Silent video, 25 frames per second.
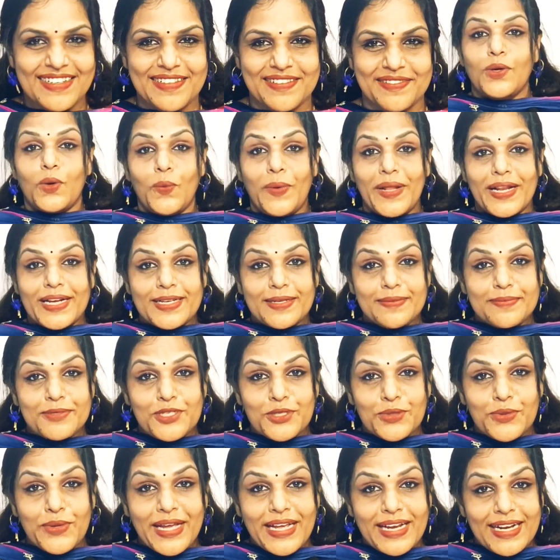So welcome
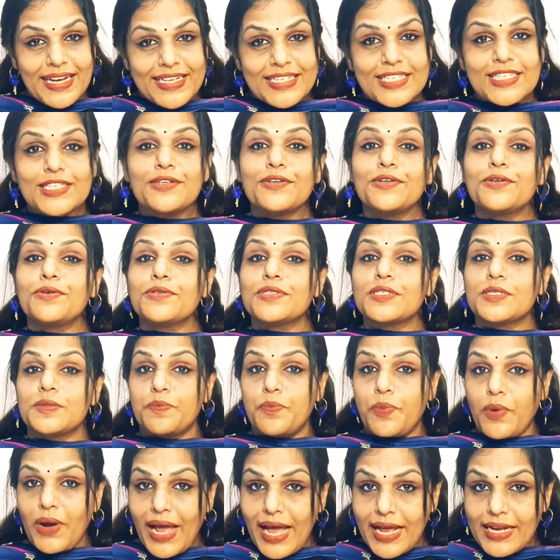to English Guru's
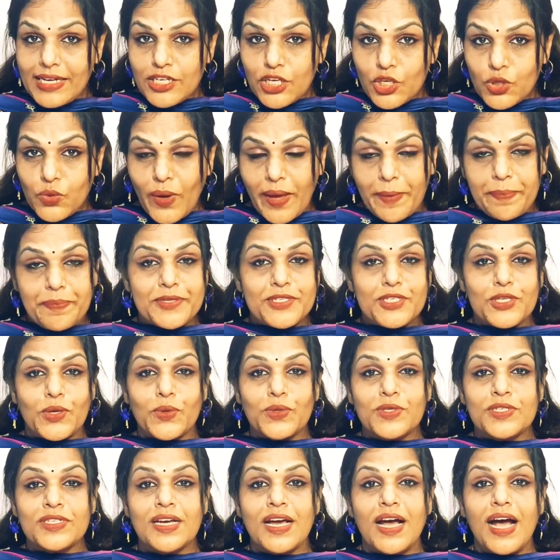brand new
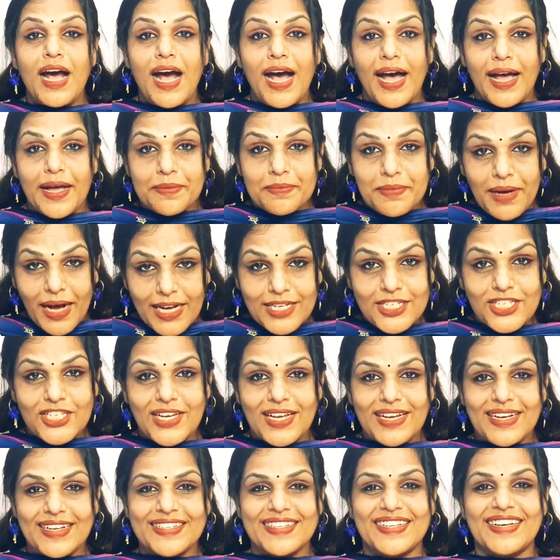episode. I am
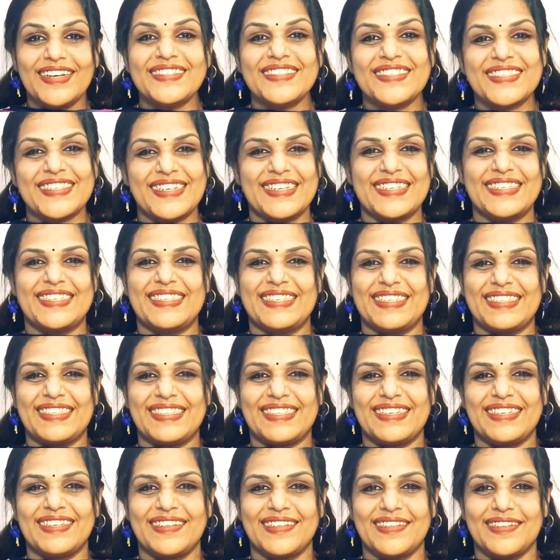Ashalada
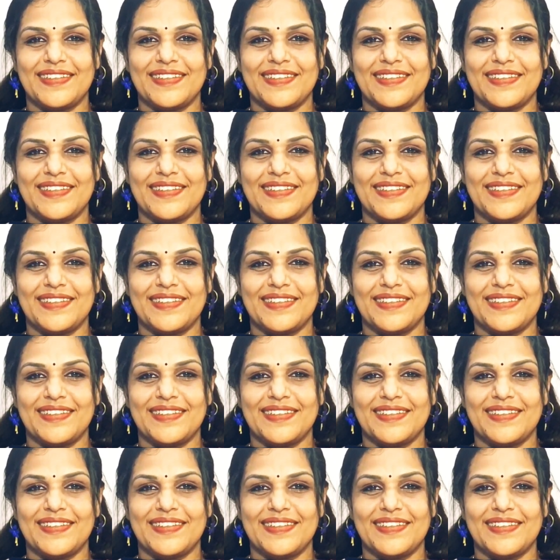Srijit.